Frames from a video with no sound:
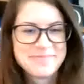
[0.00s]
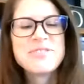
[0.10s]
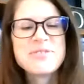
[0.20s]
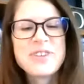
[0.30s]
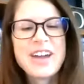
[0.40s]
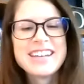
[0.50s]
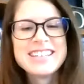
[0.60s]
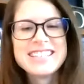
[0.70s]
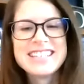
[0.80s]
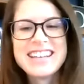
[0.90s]
you,
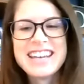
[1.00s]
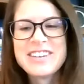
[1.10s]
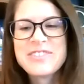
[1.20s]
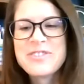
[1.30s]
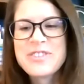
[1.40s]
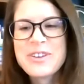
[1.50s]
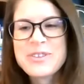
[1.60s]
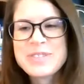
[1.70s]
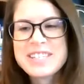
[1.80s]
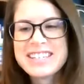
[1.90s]
friend, and thank you for
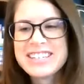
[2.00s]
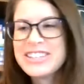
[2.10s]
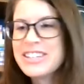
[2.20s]
those here